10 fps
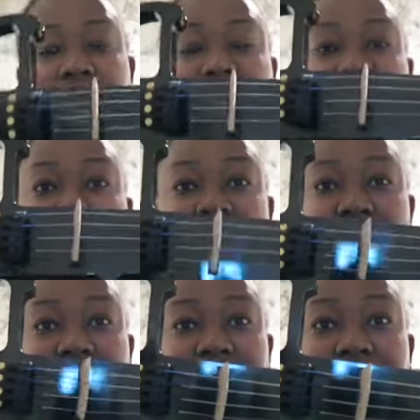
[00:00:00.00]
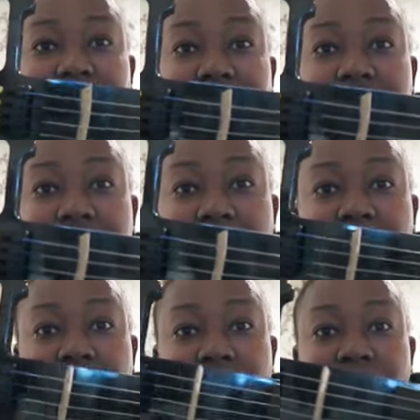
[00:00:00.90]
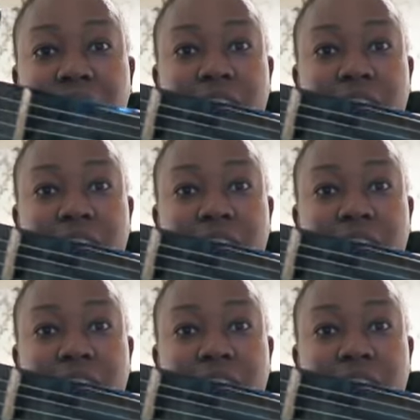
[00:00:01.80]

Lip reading: is the actual violin itself.